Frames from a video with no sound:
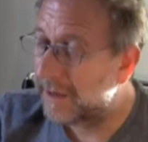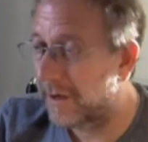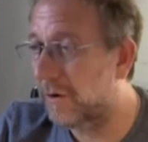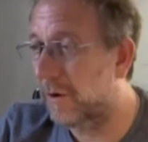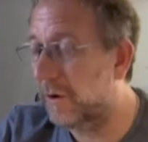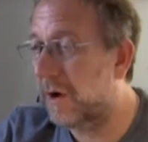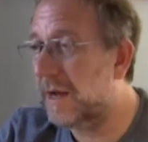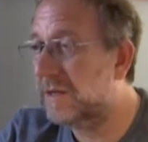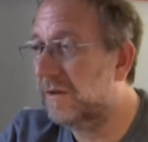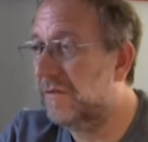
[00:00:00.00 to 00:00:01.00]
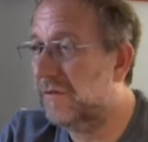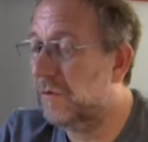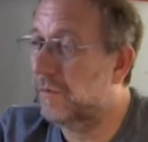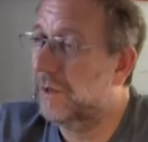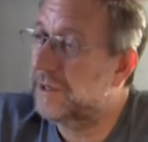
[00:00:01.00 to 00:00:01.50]
There are all kinds of
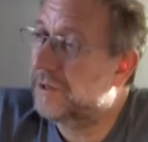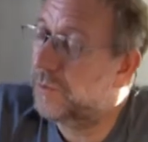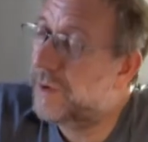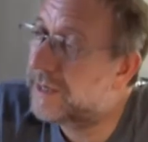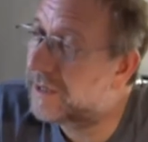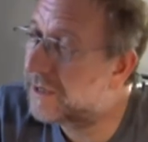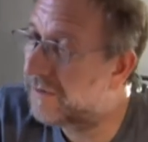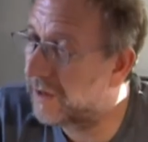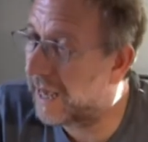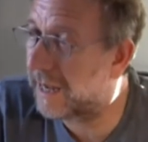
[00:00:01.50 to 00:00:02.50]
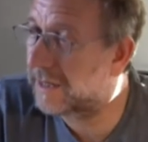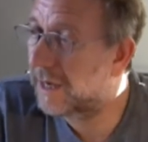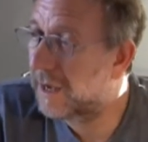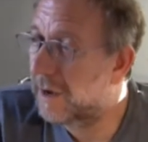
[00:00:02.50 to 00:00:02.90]
religious reasons for that,